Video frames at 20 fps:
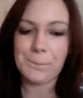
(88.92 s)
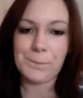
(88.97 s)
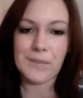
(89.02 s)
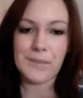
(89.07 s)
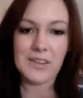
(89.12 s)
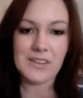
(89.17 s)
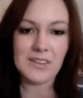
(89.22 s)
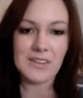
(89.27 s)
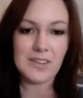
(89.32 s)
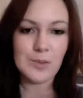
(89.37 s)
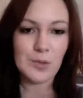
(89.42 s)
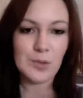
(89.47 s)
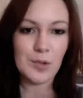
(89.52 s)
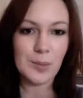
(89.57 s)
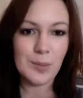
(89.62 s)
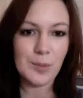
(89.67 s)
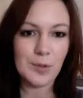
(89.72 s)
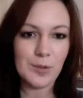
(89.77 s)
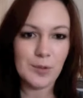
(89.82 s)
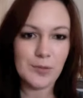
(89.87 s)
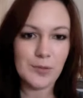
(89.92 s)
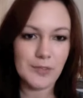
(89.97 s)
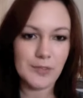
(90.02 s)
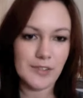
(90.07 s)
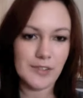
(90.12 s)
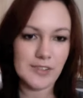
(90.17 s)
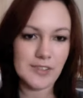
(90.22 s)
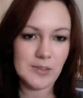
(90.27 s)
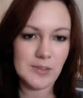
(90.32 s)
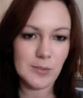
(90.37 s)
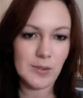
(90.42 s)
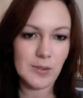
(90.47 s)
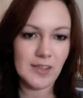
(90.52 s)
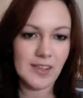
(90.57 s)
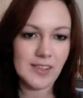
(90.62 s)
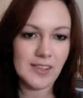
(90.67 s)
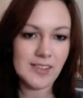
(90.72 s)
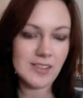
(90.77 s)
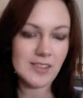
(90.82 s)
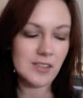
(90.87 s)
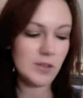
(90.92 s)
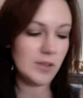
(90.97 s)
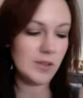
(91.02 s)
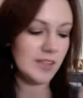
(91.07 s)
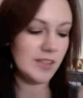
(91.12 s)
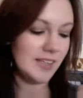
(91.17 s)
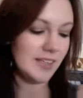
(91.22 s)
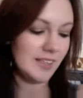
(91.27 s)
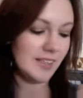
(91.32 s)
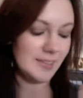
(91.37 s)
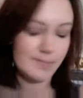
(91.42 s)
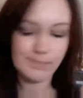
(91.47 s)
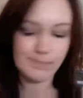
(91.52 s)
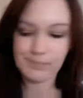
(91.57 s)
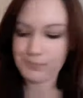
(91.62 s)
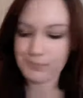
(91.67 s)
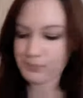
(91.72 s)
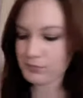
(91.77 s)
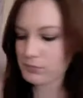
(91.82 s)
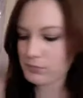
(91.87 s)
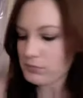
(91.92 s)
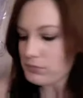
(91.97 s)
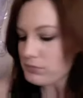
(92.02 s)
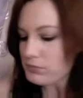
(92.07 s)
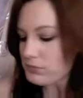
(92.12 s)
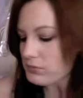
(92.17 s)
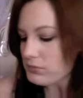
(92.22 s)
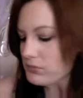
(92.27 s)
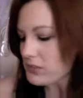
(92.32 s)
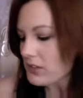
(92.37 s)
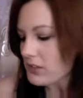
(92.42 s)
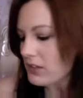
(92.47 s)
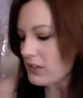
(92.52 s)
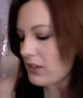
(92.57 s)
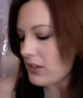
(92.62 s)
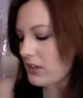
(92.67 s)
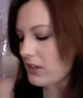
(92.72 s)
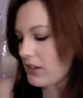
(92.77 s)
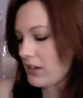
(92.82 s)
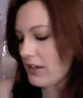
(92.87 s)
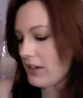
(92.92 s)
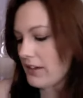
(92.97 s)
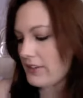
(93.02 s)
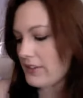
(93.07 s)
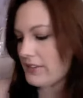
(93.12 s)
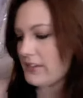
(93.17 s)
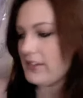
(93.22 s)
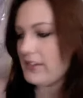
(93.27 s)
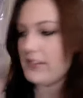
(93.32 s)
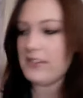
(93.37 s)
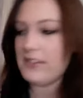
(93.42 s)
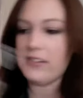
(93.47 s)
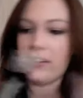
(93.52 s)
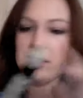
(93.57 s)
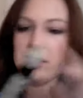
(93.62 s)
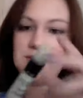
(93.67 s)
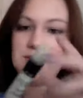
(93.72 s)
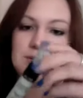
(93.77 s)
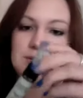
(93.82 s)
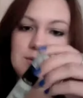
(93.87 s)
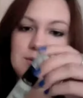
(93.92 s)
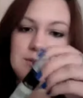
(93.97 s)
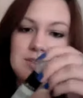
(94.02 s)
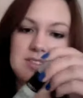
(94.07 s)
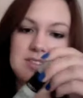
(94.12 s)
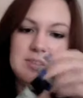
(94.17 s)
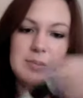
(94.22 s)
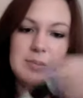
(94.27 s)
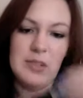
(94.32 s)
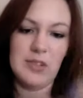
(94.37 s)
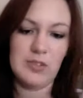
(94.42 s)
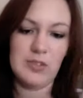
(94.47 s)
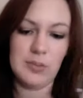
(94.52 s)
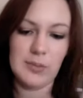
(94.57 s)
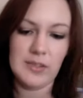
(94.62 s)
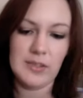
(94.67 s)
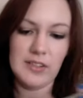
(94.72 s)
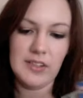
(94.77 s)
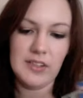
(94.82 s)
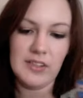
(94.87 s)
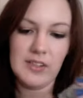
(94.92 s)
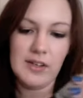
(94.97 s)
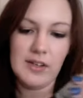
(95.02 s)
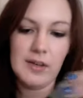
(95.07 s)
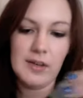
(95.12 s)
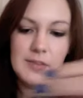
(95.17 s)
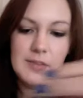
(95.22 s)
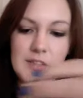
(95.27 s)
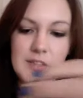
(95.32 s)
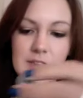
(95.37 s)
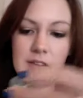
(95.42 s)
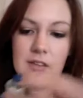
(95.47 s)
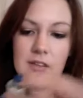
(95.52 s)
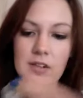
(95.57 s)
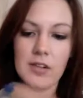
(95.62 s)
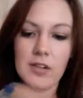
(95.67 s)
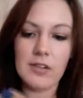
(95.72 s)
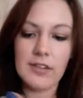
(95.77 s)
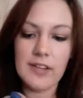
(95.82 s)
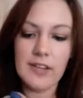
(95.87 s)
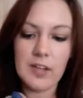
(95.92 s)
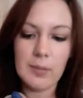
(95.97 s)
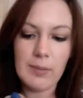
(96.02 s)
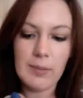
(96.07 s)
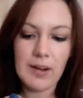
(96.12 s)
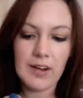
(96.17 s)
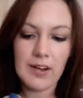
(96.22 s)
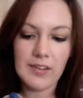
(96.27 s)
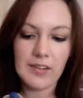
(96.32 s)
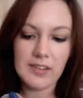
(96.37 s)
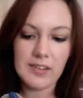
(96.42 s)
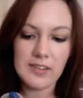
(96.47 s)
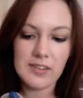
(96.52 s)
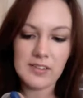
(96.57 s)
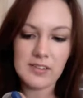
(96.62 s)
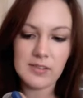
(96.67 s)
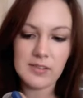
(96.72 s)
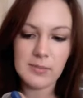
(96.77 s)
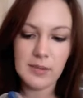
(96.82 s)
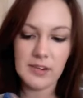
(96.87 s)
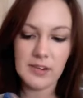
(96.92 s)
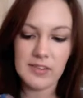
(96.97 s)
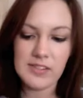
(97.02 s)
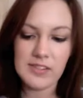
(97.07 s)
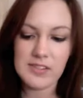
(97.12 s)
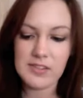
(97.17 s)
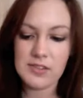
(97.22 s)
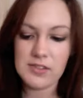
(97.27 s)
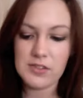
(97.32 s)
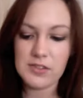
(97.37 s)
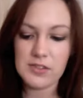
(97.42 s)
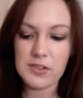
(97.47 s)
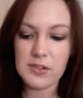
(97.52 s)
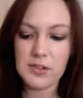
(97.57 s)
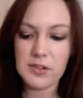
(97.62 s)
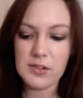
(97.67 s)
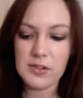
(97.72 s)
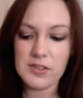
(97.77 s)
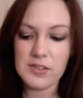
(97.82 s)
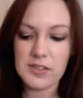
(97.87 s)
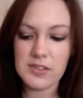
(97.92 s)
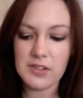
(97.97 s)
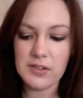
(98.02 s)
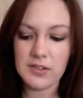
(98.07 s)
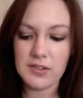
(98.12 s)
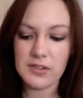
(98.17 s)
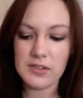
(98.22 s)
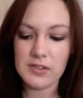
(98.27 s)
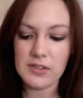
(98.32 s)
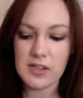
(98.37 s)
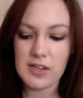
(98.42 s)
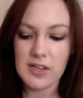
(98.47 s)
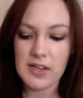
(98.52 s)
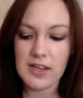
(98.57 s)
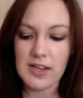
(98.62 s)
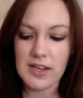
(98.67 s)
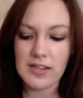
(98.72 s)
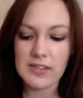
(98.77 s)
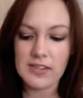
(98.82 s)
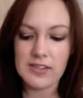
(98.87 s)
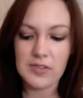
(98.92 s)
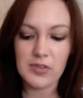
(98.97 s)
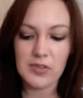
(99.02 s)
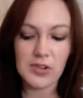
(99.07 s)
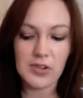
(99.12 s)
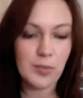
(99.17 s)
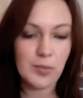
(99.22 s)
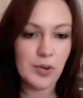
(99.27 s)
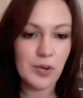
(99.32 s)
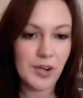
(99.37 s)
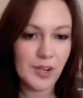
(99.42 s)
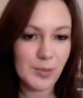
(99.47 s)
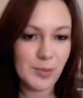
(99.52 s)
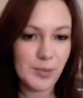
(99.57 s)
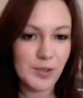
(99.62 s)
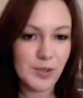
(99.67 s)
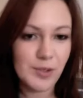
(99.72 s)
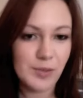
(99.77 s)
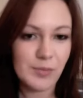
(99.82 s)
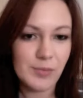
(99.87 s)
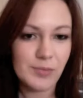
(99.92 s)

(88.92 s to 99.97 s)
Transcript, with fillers: So that's what I put on first. While that's soaking in, I then use, it's a bit grubby, um, the L'Oreal Paris, Paris Studio Secrets Anti-Red Primer.